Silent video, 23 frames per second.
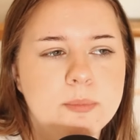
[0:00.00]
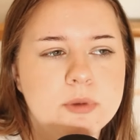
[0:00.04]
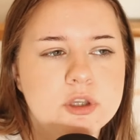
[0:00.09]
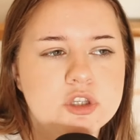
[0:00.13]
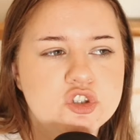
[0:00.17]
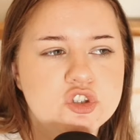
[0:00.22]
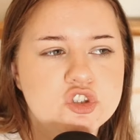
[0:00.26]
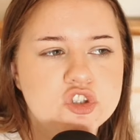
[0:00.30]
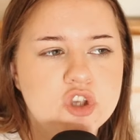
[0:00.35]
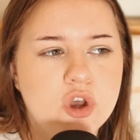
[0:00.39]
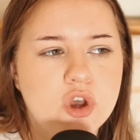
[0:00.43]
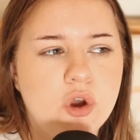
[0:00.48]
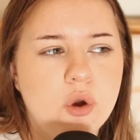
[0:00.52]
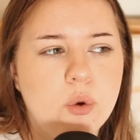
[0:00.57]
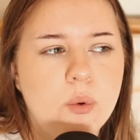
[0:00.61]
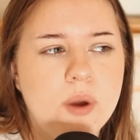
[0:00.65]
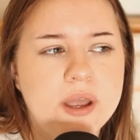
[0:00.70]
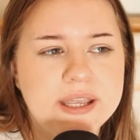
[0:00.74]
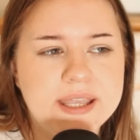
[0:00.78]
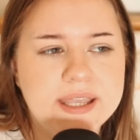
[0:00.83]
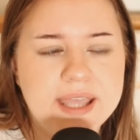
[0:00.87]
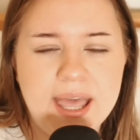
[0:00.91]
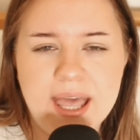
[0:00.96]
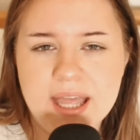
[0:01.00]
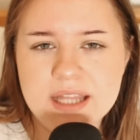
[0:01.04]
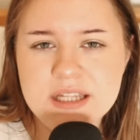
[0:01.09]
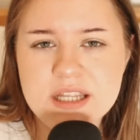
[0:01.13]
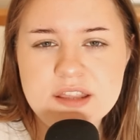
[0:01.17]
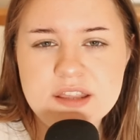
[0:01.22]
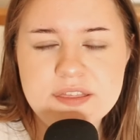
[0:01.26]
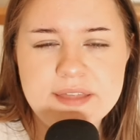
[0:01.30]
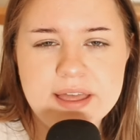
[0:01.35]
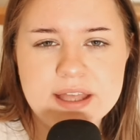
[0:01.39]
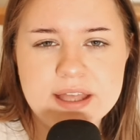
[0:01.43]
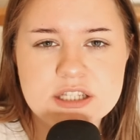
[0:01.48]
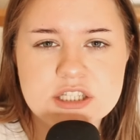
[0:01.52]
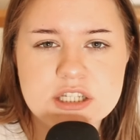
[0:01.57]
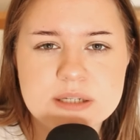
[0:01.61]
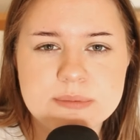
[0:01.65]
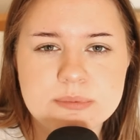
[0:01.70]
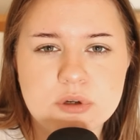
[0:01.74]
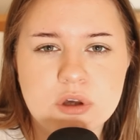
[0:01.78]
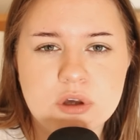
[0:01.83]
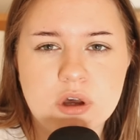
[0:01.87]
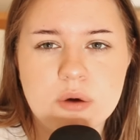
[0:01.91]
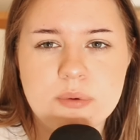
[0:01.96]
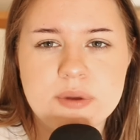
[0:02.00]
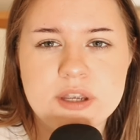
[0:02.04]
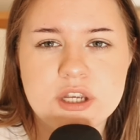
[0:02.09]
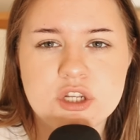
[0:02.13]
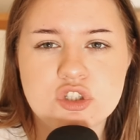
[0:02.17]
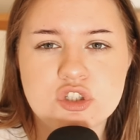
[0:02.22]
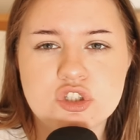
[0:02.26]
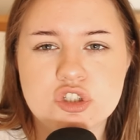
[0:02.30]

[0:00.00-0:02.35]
So Kenneth ends up going